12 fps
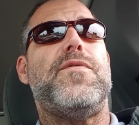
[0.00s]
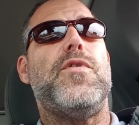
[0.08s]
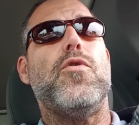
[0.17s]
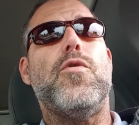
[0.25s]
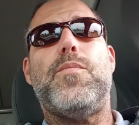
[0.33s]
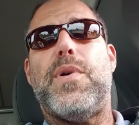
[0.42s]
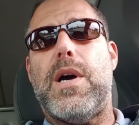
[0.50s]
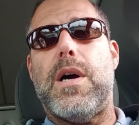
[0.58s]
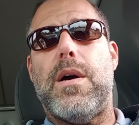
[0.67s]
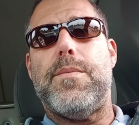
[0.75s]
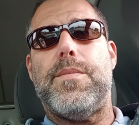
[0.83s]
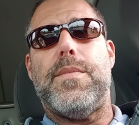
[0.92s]
fuel
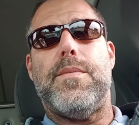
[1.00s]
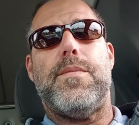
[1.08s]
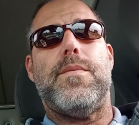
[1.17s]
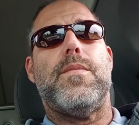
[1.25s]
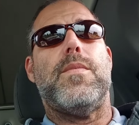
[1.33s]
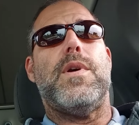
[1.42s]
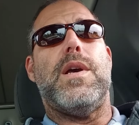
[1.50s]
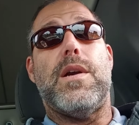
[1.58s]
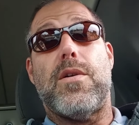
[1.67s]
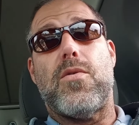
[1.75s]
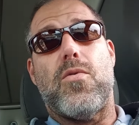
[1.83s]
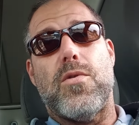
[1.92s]
pump, and
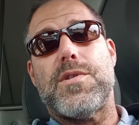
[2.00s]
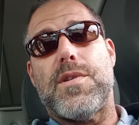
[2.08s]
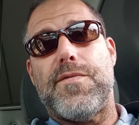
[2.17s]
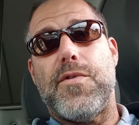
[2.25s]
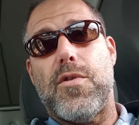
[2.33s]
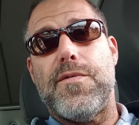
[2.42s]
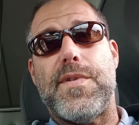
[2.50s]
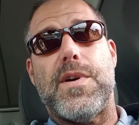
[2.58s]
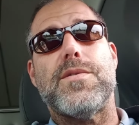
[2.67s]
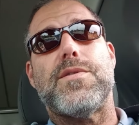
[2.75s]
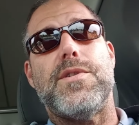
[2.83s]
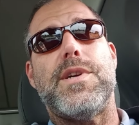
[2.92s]
of course the fuel
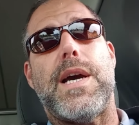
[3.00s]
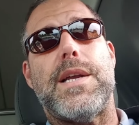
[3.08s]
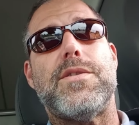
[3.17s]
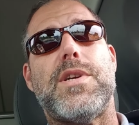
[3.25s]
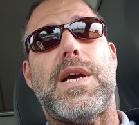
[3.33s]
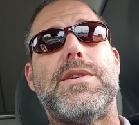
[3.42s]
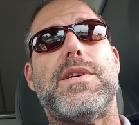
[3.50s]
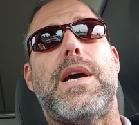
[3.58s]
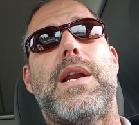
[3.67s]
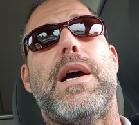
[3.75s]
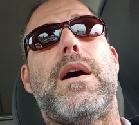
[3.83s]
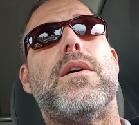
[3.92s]
filter, you got to change
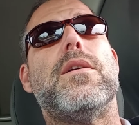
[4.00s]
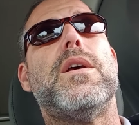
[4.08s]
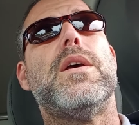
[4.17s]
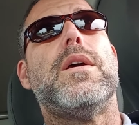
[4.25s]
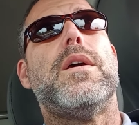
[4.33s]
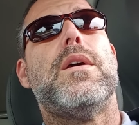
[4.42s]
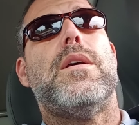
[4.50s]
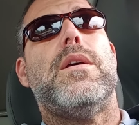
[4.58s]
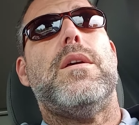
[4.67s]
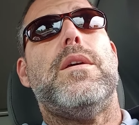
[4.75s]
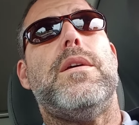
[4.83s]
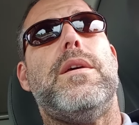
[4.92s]
that out.
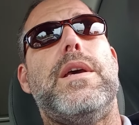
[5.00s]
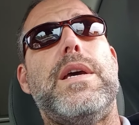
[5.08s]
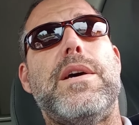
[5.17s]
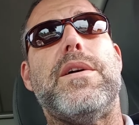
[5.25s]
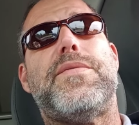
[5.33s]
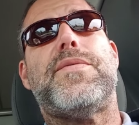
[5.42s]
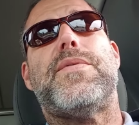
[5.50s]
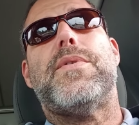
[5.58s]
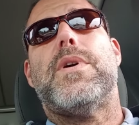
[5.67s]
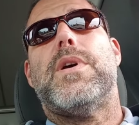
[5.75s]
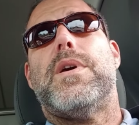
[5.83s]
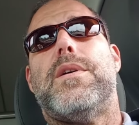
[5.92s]
If
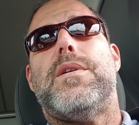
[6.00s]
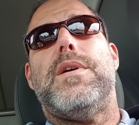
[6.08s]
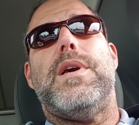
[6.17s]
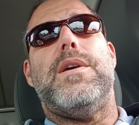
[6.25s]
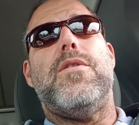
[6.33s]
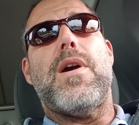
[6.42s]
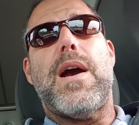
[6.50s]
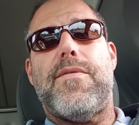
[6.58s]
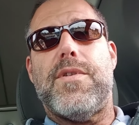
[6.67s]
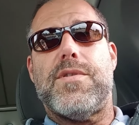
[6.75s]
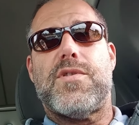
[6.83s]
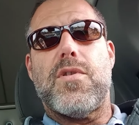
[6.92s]
you're
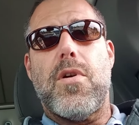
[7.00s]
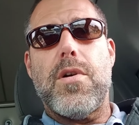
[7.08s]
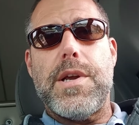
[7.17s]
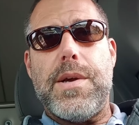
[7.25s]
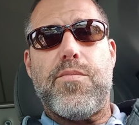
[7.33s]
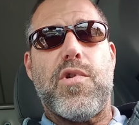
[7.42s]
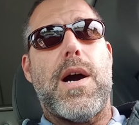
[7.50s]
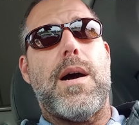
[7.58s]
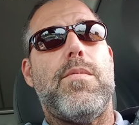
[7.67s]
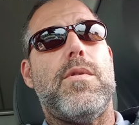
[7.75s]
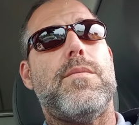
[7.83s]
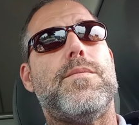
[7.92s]
having starting
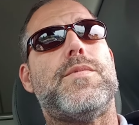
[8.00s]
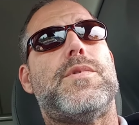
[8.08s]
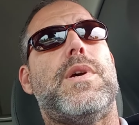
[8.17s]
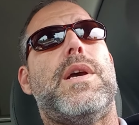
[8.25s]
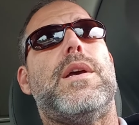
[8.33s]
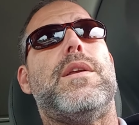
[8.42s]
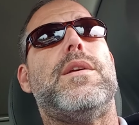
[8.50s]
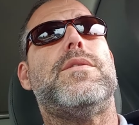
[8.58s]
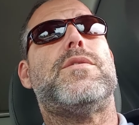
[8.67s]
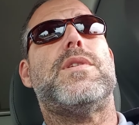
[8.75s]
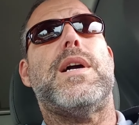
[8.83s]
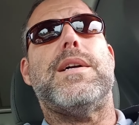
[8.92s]
problems and
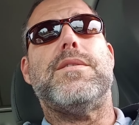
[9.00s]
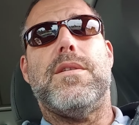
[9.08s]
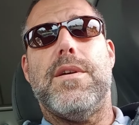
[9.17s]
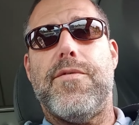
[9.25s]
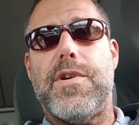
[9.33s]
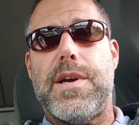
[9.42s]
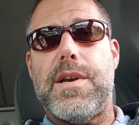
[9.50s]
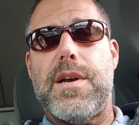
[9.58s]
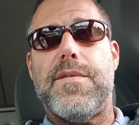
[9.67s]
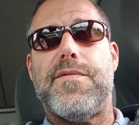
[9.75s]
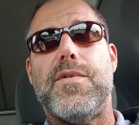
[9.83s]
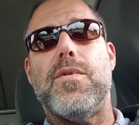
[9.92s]
it's not delivering
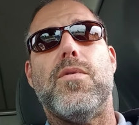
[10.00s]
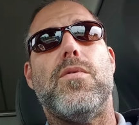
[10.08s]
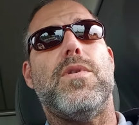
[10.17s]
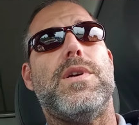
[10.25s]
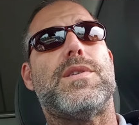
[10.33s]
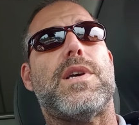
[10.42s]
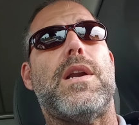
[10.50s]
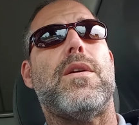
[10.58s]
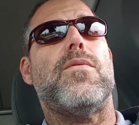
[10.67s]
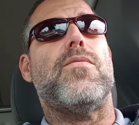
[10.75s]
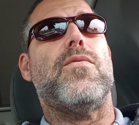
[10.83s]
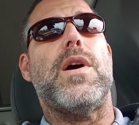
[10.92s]
enough fuel, it's going to
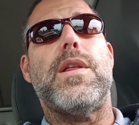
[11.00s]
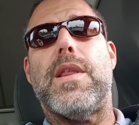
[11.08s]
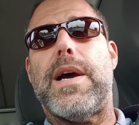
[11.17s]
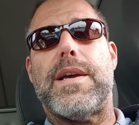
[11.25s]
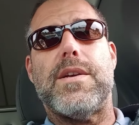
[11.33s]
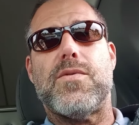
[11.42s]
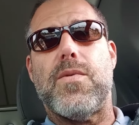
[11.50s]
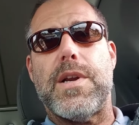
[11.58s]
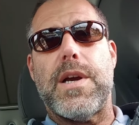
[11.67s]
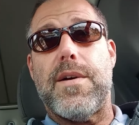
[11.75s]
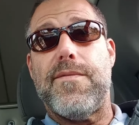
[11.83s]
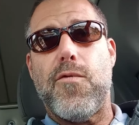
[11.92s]
run like it's
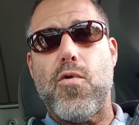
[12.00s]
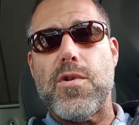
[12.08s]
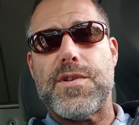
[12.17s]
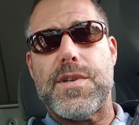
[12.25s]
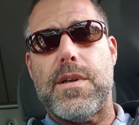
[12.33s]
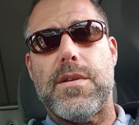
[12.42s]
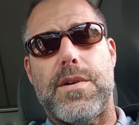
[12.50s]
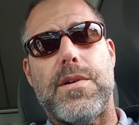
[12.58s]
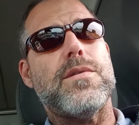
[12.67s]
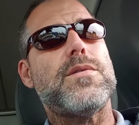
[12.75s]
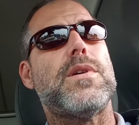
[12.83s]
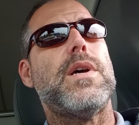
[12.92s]
running on four
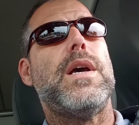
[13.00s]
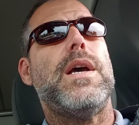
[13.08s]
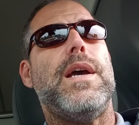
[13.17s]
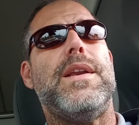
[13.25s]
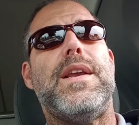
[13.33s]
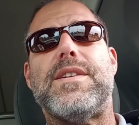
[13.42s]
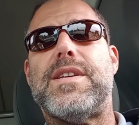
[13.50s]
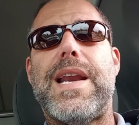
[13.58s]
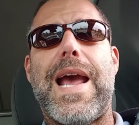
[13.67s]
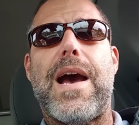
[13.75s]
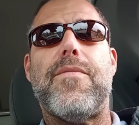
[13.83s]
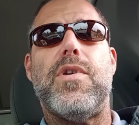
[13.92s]
cylinders. It doesn't
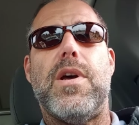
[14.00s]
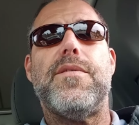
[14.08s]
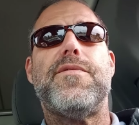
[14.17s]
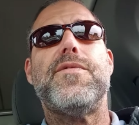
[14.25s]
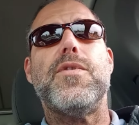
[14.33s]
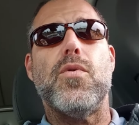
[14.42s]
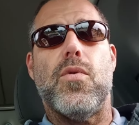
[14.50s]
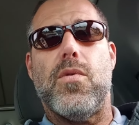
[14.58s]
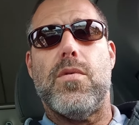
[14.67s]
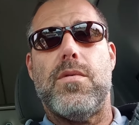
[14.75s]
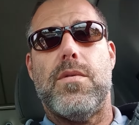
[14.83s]
have enough fuel.